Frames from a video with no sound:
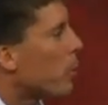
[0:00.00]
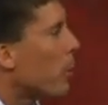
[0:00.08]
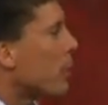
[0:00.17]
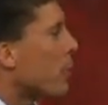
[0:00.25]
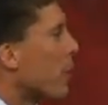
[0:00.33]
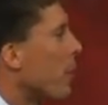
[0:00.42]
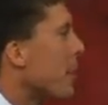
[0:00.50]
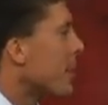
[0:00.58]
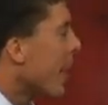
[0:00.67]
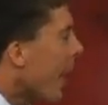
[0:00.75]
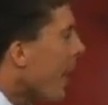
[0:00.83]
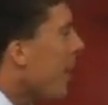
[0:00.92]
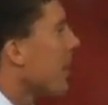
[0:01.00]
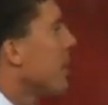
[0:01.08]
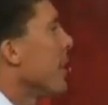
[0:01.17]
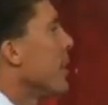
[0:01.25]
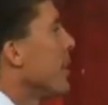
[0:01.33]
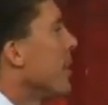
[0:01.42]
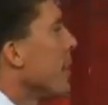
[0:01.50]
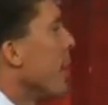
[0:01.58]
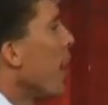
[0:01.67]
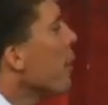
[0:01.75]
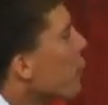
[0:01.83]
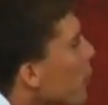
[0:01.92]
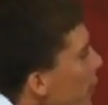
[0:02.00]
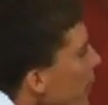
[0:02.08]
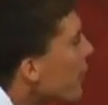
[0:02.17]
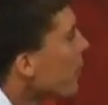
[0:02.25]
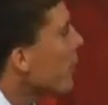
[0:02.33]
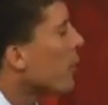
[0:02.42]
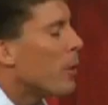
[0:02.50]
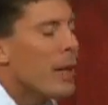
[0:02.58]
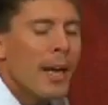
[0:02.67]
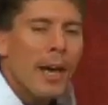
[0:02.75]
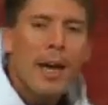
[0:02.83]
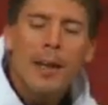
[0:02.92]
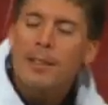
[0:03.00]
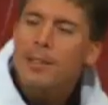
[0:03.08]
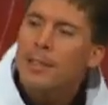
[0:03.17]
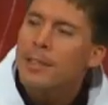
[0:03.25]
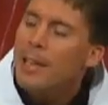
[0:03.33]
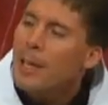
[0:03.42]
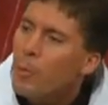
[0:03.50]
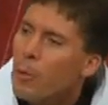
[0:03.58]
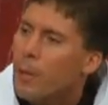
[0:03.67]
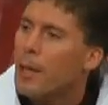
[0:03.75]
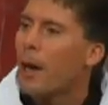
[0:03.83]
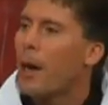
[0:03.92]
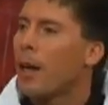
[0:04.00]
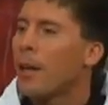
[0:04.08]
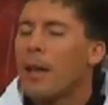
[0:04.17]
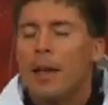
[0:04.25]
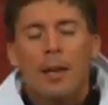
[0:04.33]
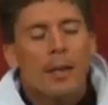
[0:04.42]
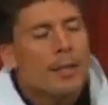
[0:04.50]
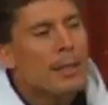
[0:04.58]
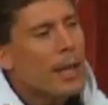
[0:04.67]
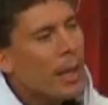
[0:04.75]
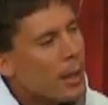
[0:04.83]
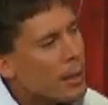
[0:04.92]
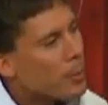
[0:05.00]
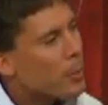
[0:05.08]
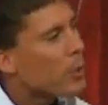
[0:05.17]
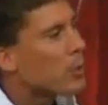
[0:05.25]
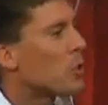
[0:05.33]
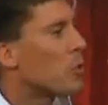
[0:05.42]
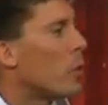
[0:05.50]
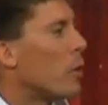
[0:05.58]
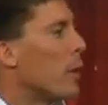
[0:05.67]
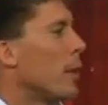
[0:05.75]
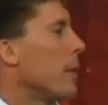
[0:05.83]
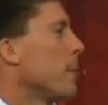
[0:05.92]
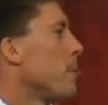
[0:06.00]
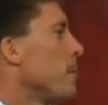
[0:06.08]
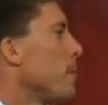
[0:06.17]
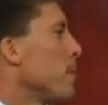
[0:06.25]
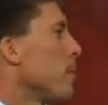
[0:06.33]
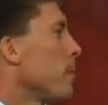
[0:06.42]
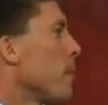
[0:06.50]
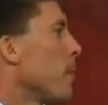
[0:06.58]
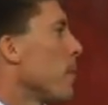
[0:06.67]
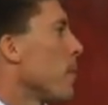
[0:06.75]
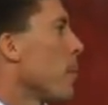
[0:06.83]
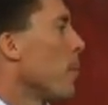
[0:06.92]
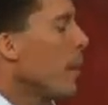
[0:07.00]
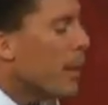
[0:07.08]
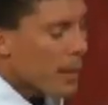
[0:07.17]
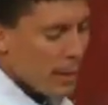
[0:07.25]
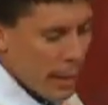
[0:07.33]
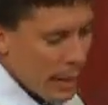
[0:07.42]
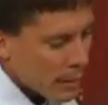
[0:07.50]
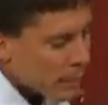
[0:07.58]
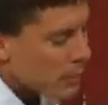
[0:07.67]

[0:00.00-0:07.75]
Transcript: please forgive me? I say, hey, I've forgiven you. And it's the same with God. Tell him you're sorry. Make an act